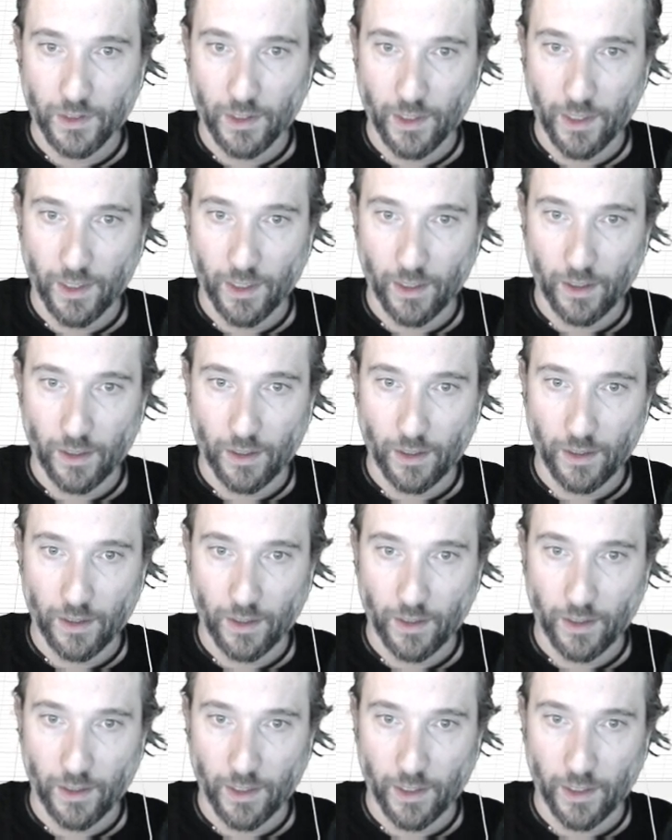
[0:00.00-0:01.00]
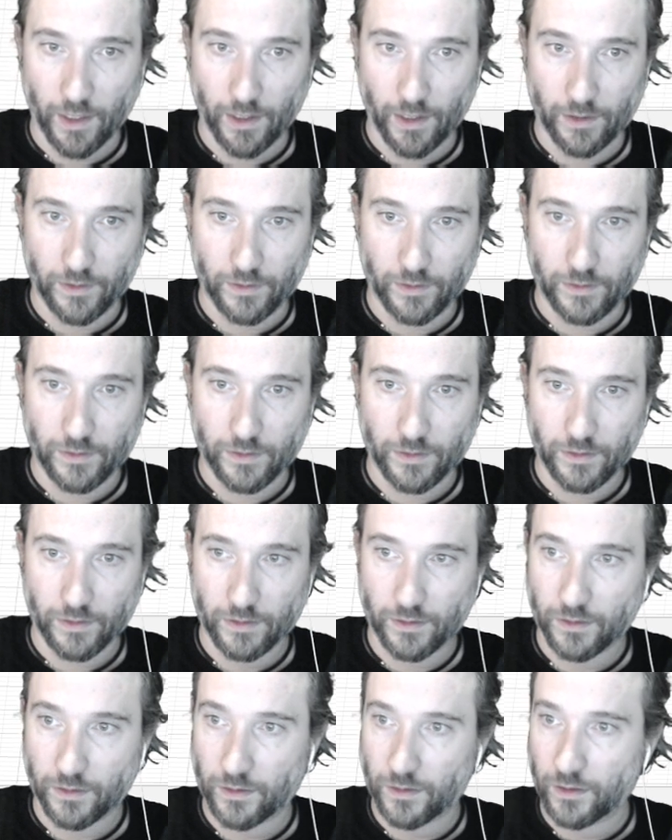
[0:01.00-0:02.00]
And
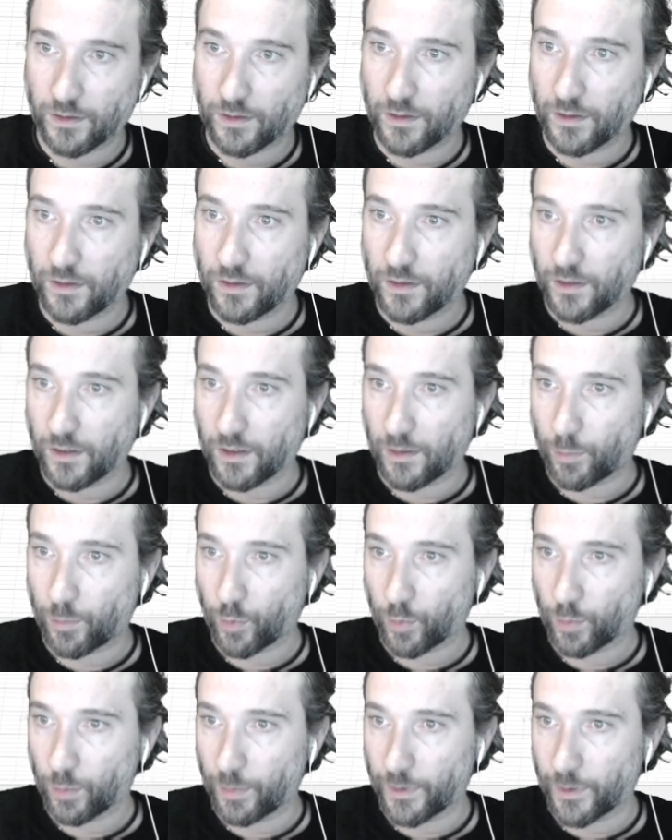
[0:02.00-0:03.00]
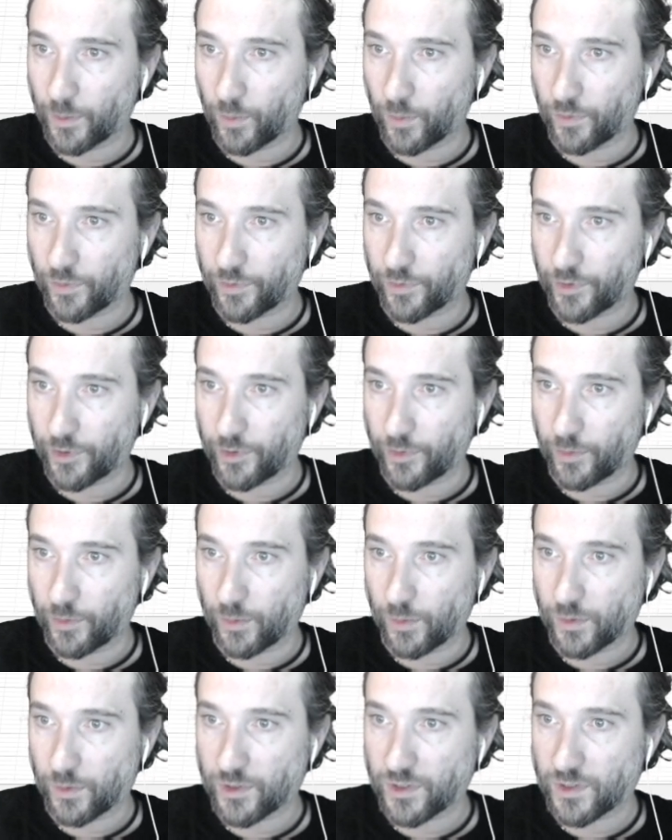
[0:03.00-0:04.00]
I probably want to
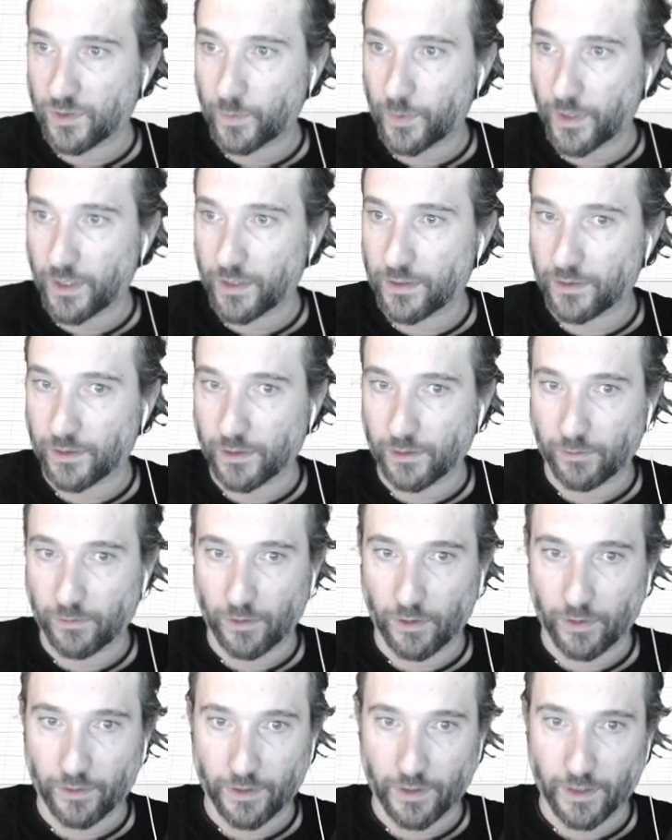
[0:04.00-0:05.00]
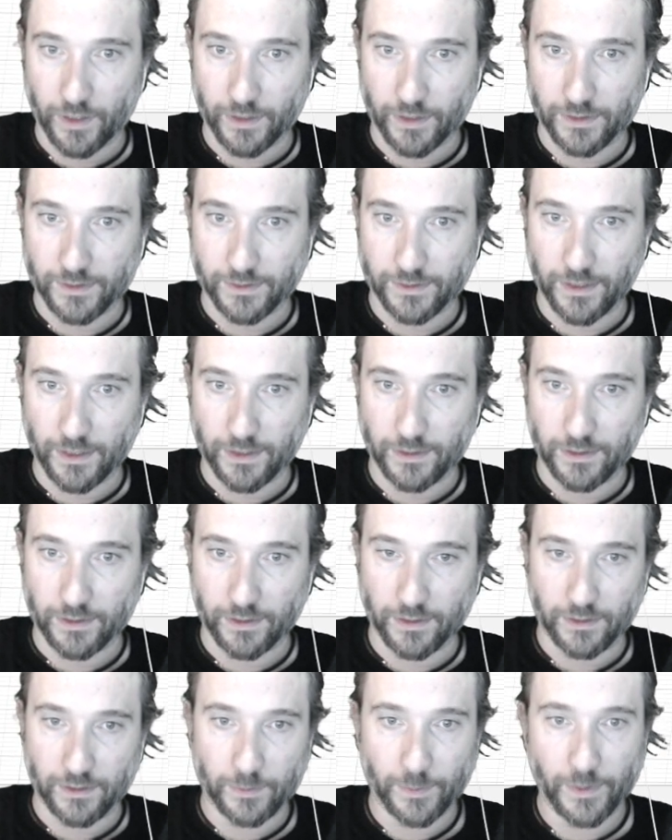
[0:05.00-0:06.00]
do spacing rather than extent.
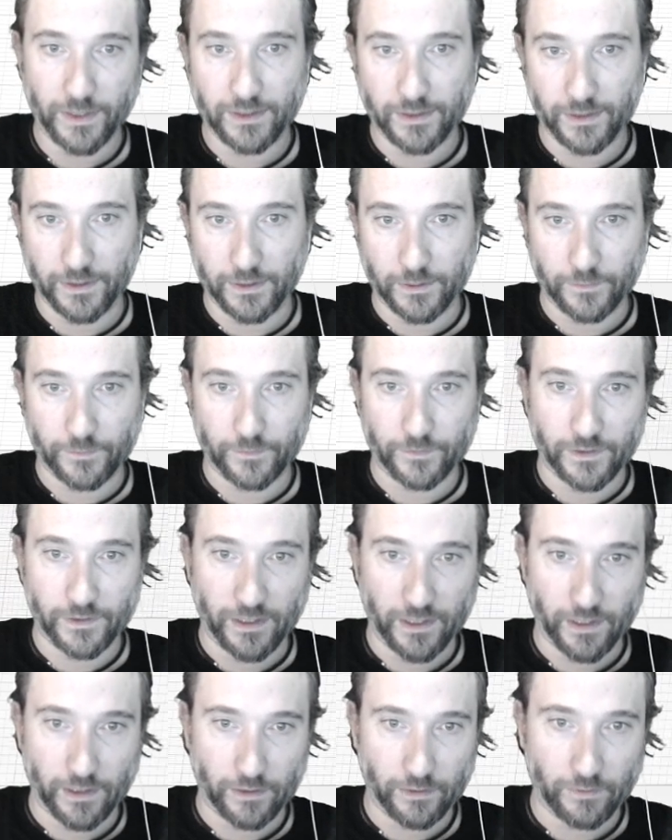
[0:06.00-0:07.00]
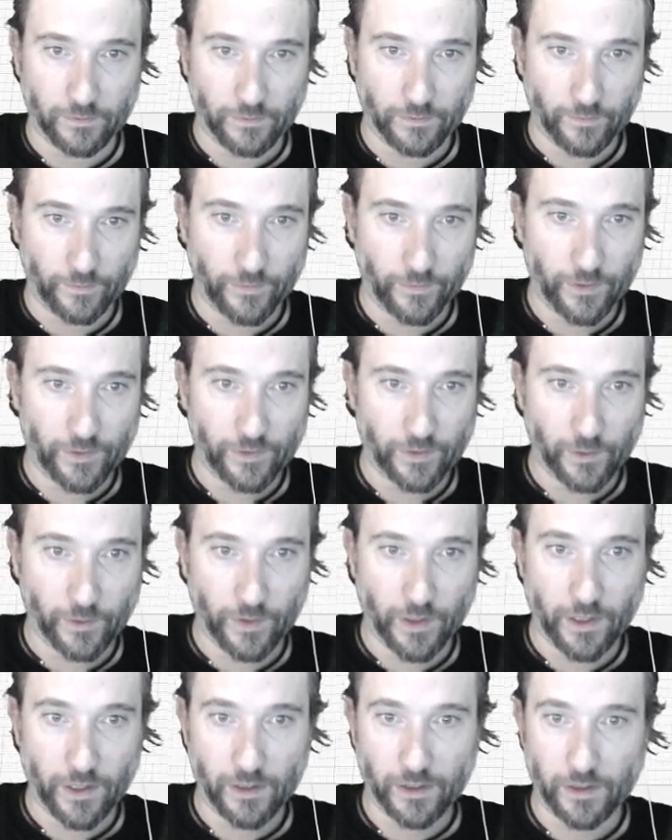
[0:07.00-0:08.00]
And the spacing is 10. So
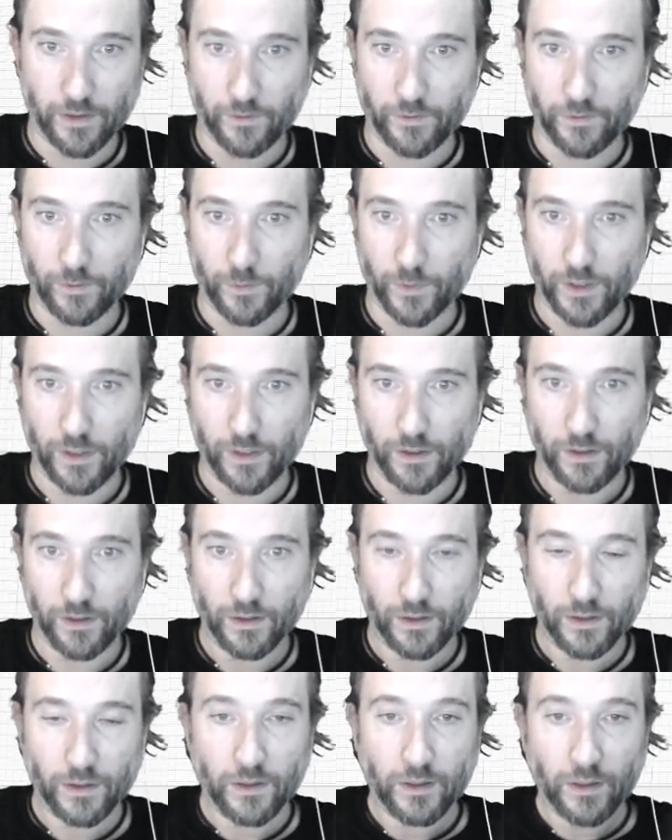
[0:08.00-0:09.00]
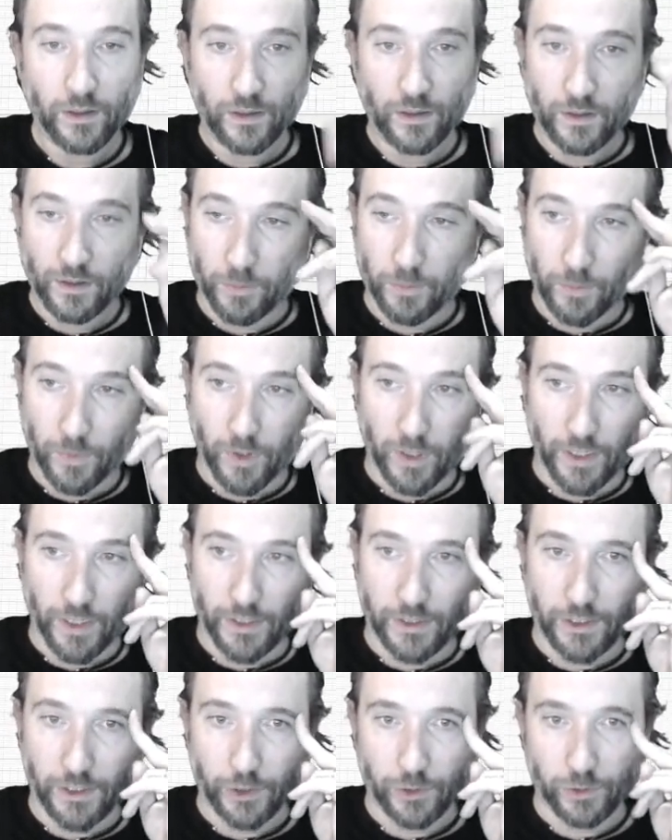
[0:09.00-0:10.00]
that gives me my
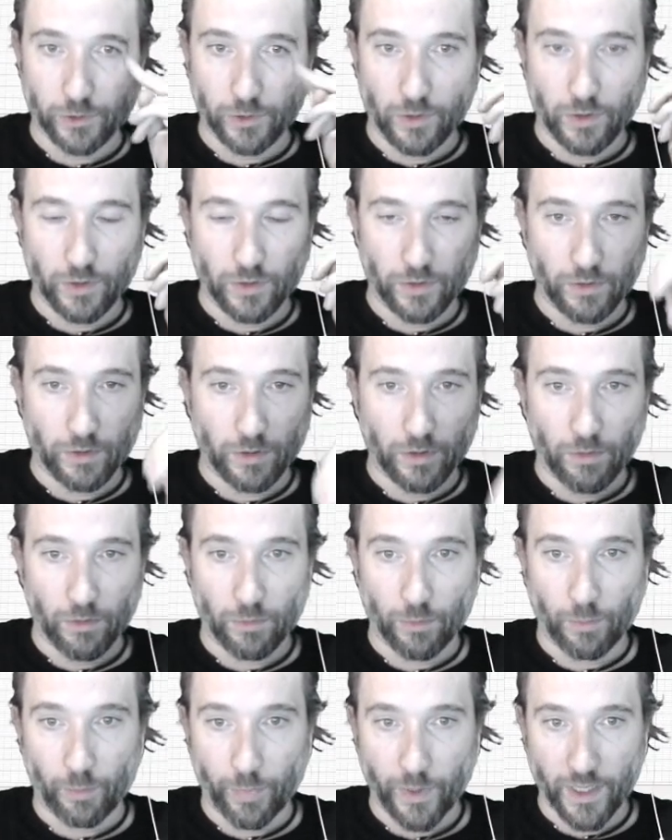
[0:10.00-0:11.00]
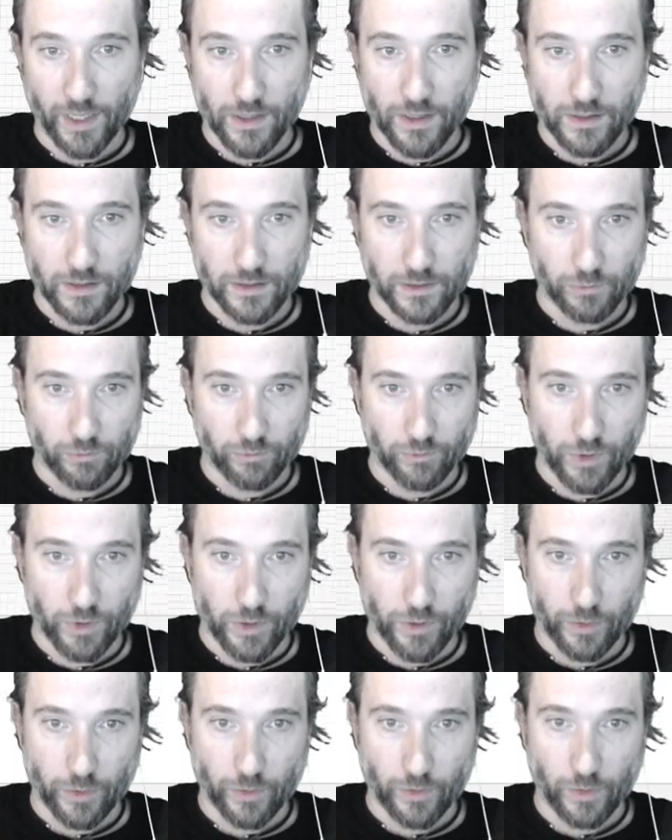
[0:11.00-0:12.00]
initial base
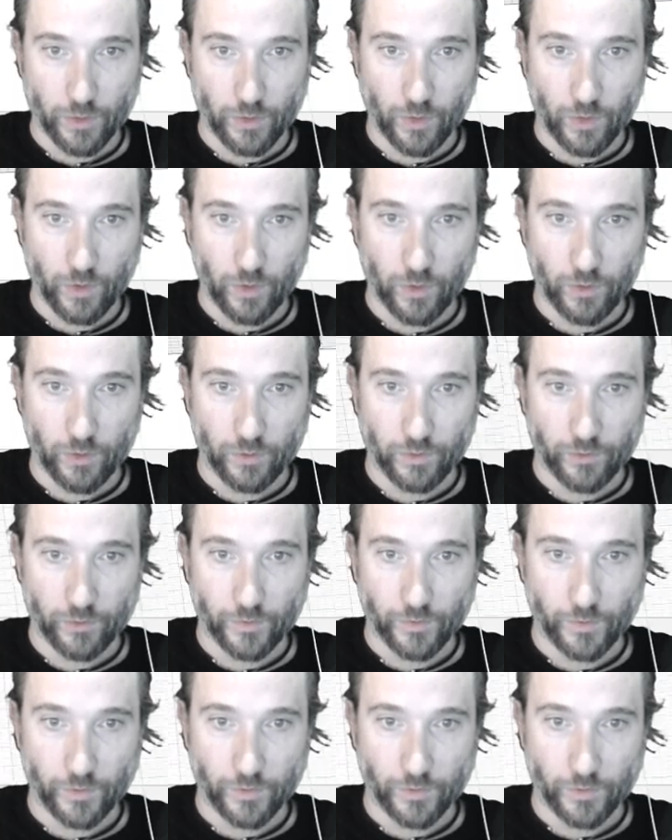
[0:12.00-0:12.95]
row of